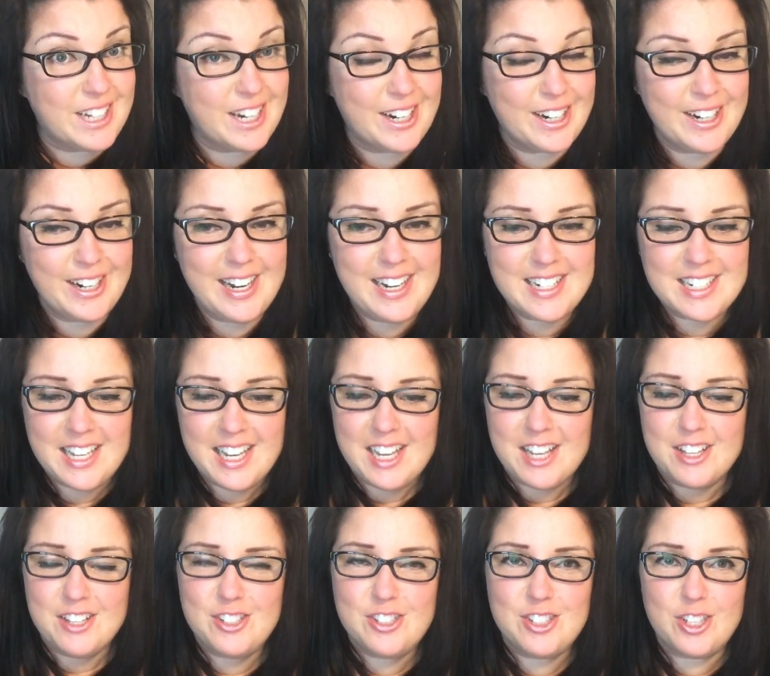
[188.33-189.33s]
All right,
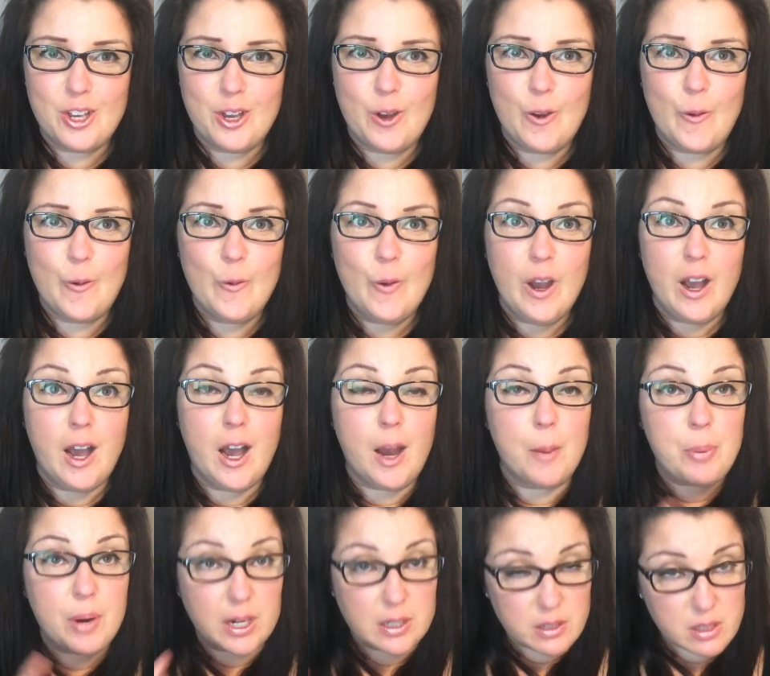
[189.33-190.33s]
so
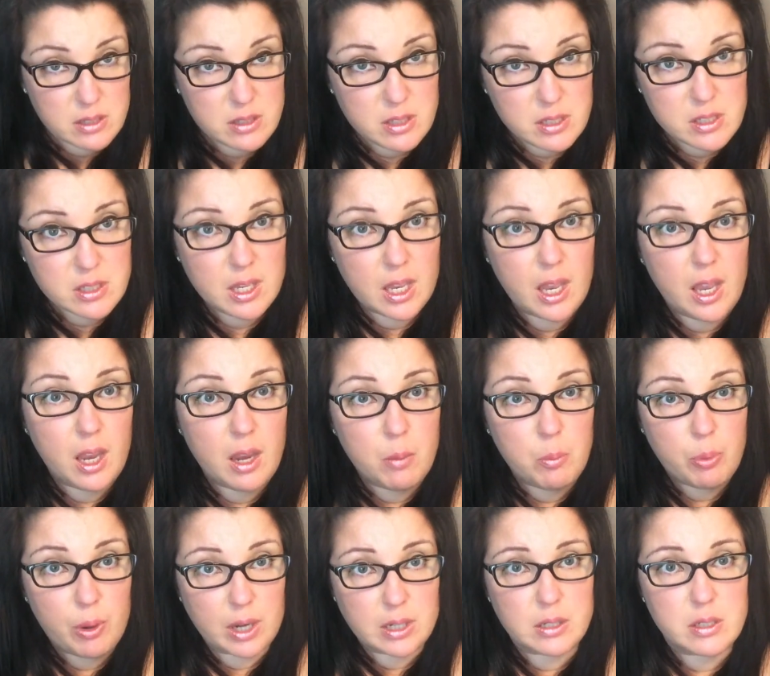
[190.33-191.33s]
uh, practice this
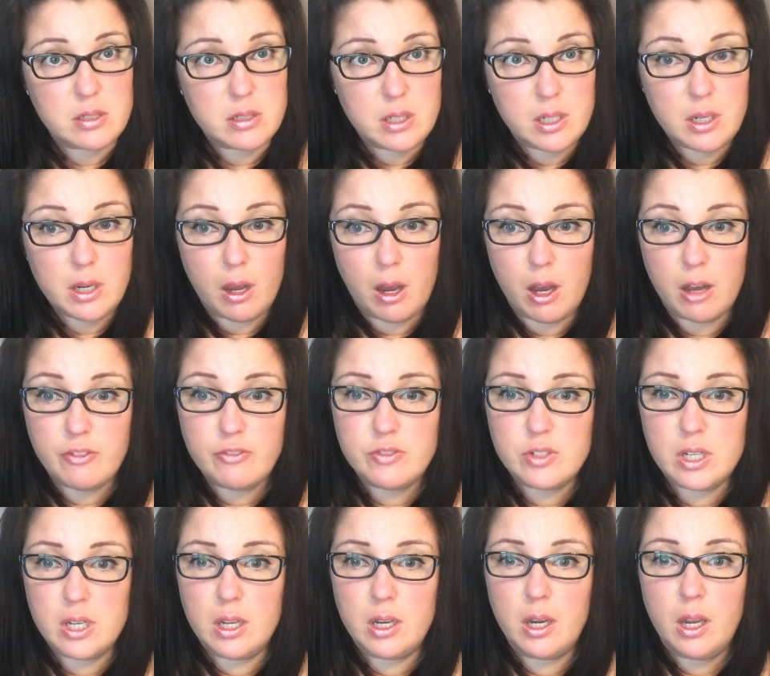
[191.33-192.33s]
game, practice it
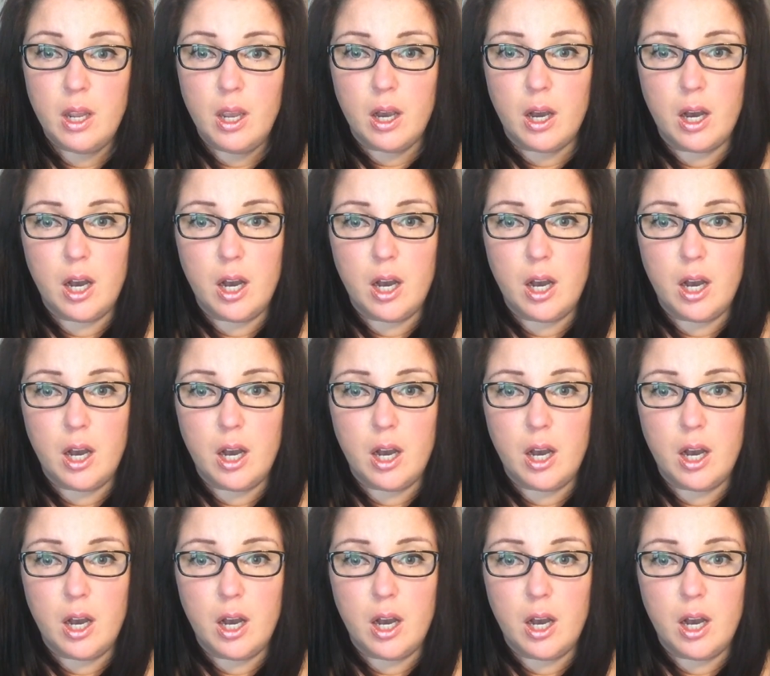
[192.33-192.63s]
often.